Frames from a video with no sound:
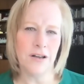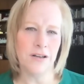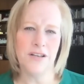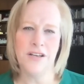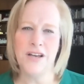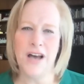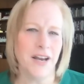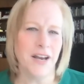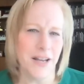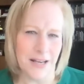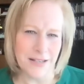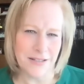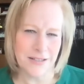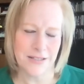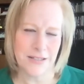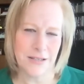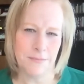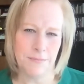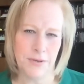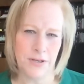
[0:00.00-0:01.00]
gut
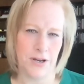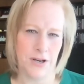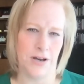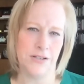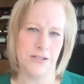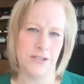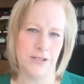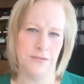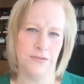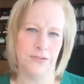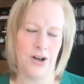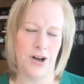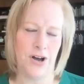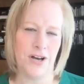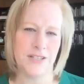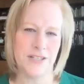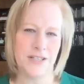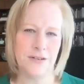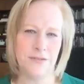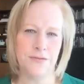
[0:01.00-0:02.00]
us because of
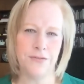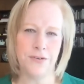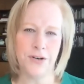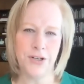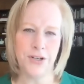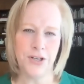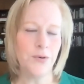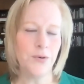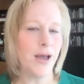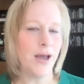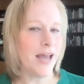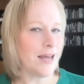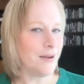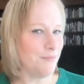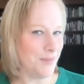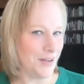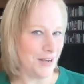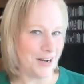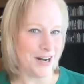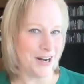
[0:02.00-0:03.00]
loss. And for you and
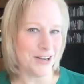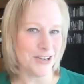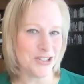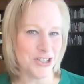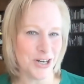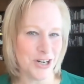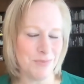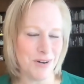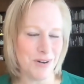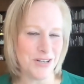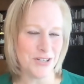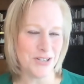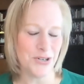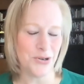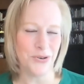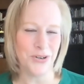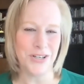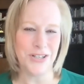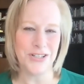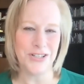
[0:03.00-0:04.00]
me, and I'll share my
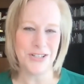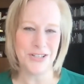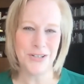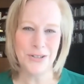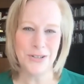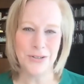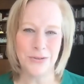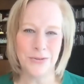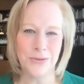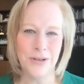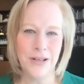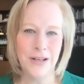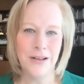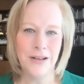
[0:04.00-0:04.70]
story too,